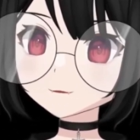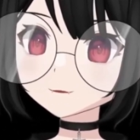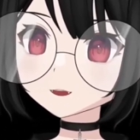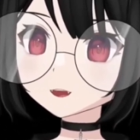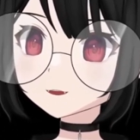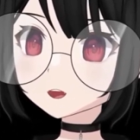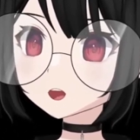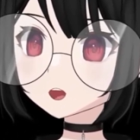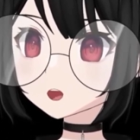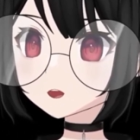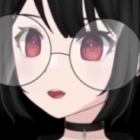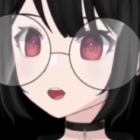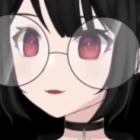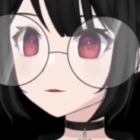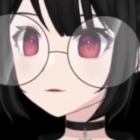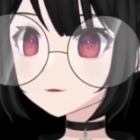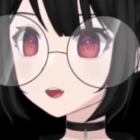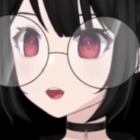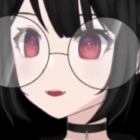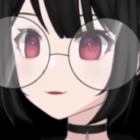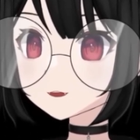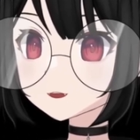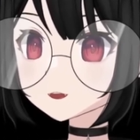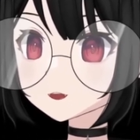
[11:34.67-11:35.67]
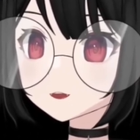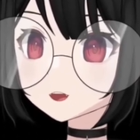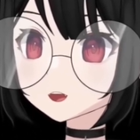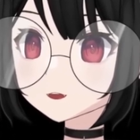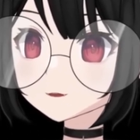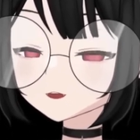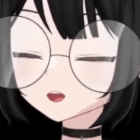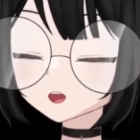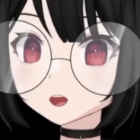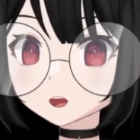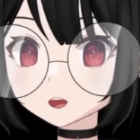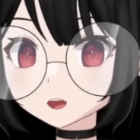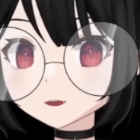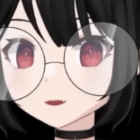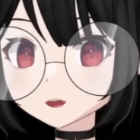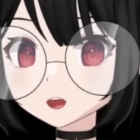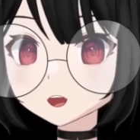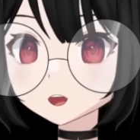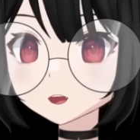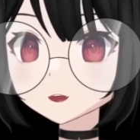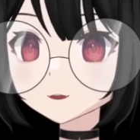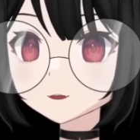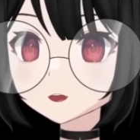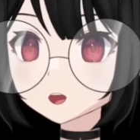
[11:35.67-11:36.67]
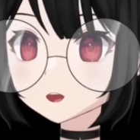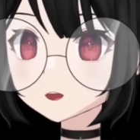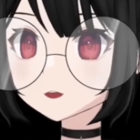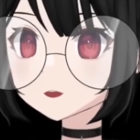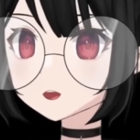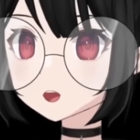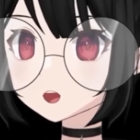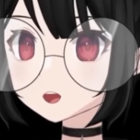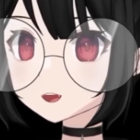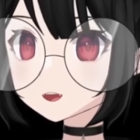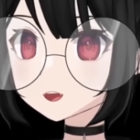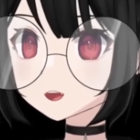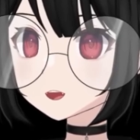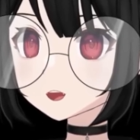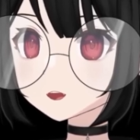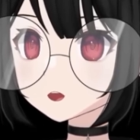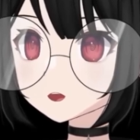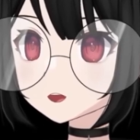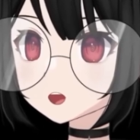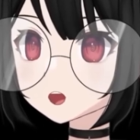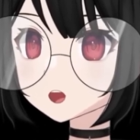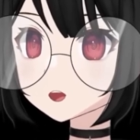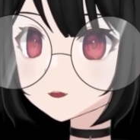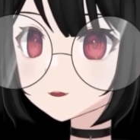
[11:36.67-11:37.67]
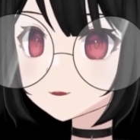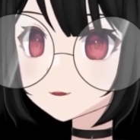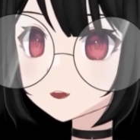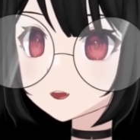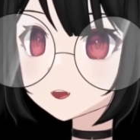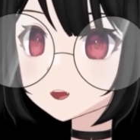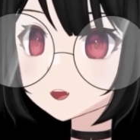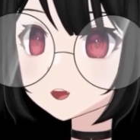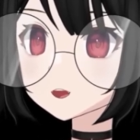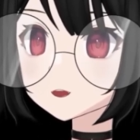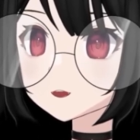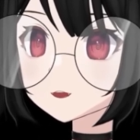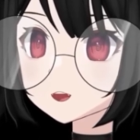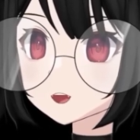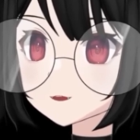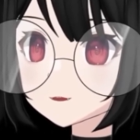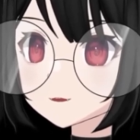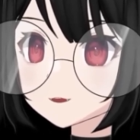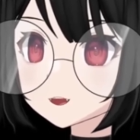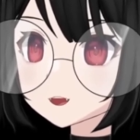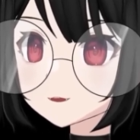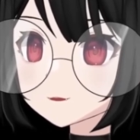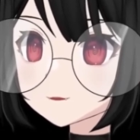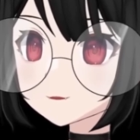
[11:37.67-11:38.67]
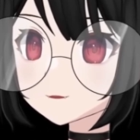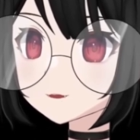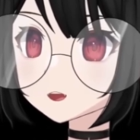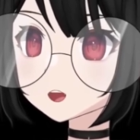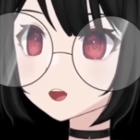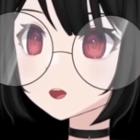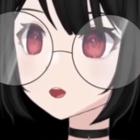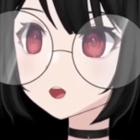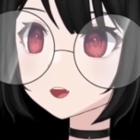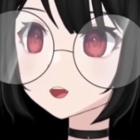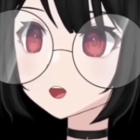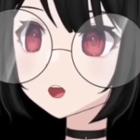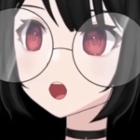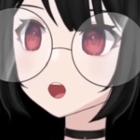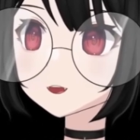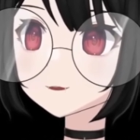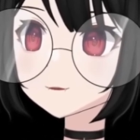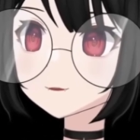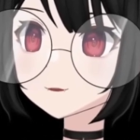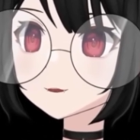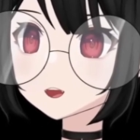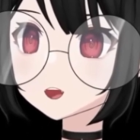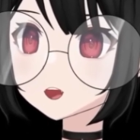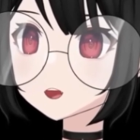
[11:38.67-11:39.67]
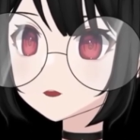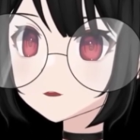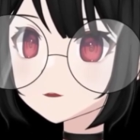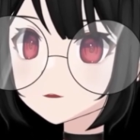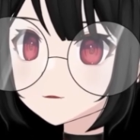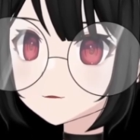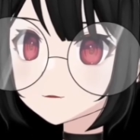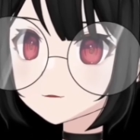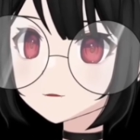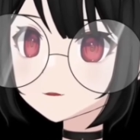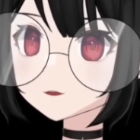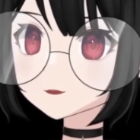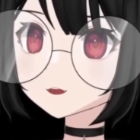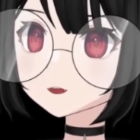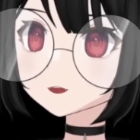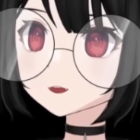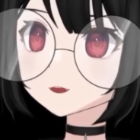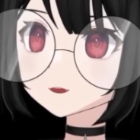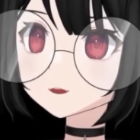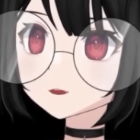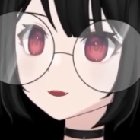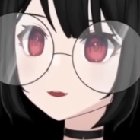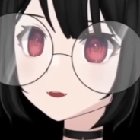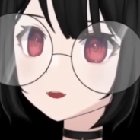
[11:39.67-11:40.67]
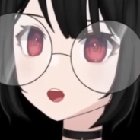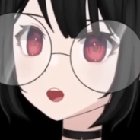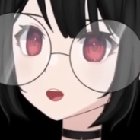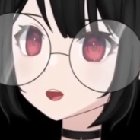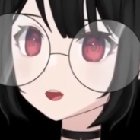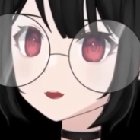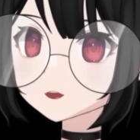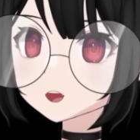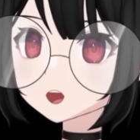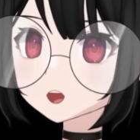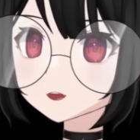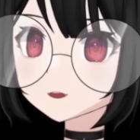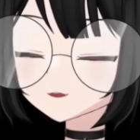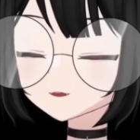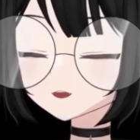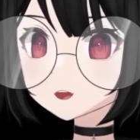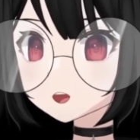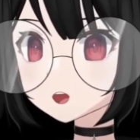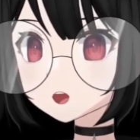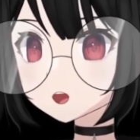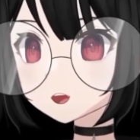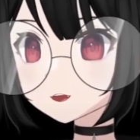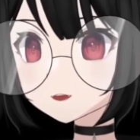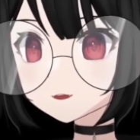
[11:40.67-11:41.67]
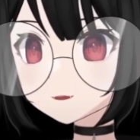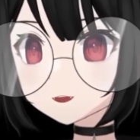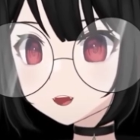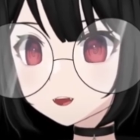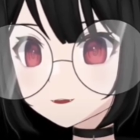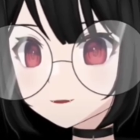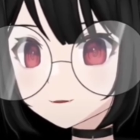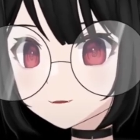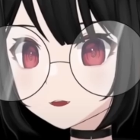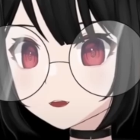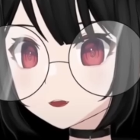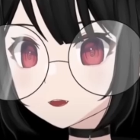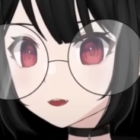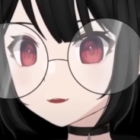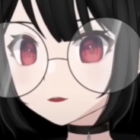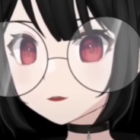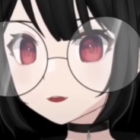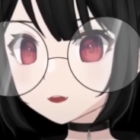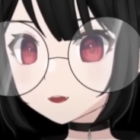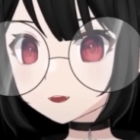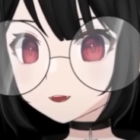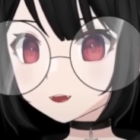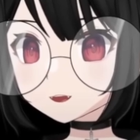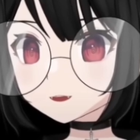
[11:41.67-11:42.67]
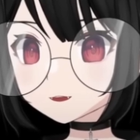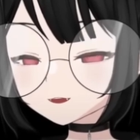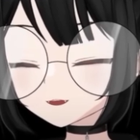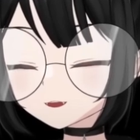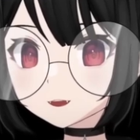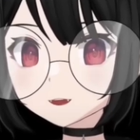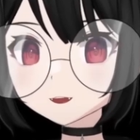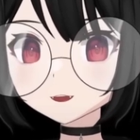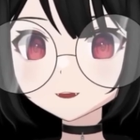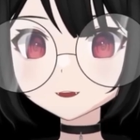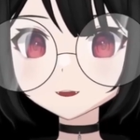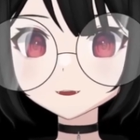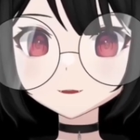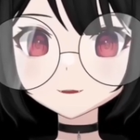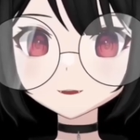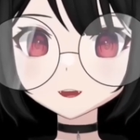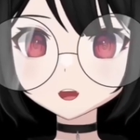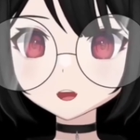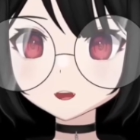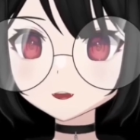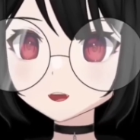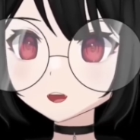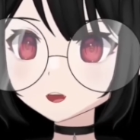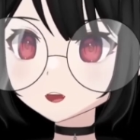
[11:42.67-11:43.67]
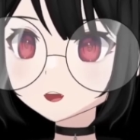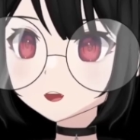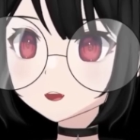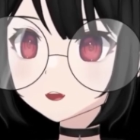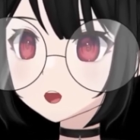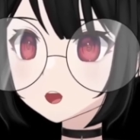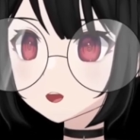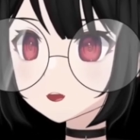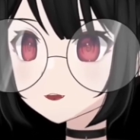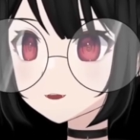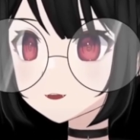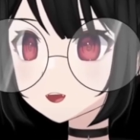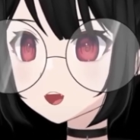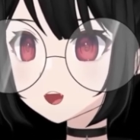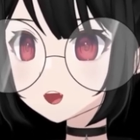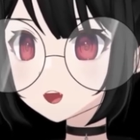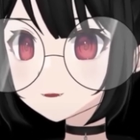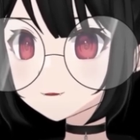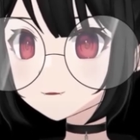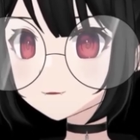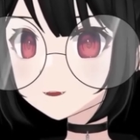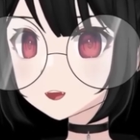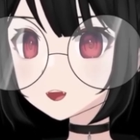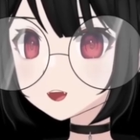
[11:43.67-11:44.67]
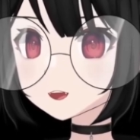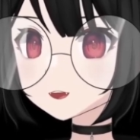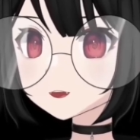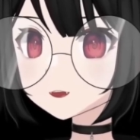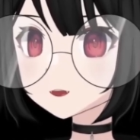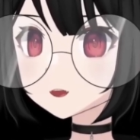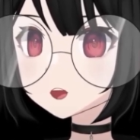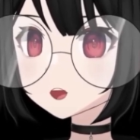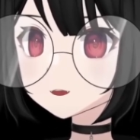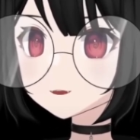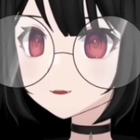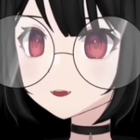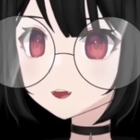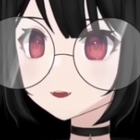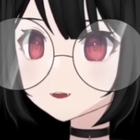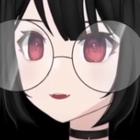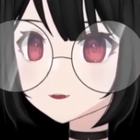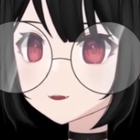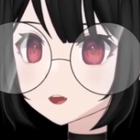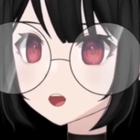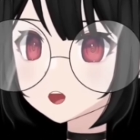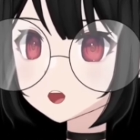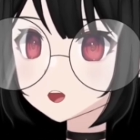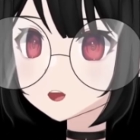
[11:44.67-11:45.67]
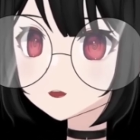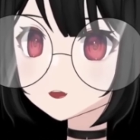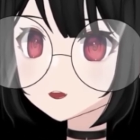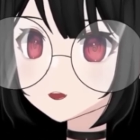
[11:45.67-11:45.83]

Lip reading: helped by the fact that a lot of current writers are joining in on posts like this. But he wasn't done. So he's talking about whether or not he's going to play Veilguard or not, and he goes on to talk about...